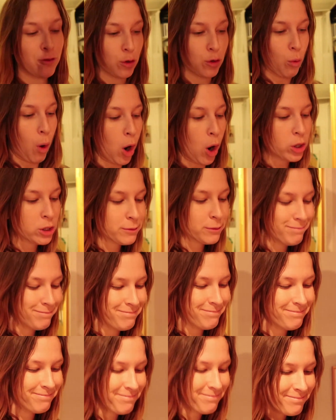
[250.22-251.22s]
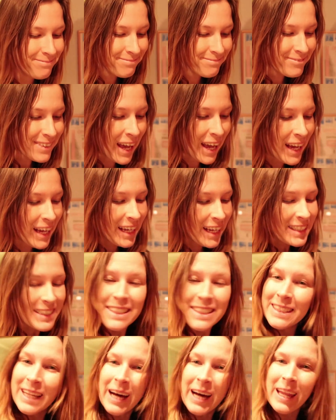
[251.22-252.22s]
for a walk.
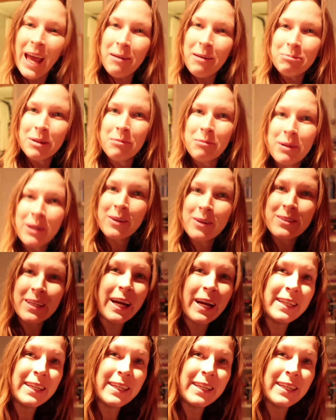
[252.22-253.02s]
Did not happen because I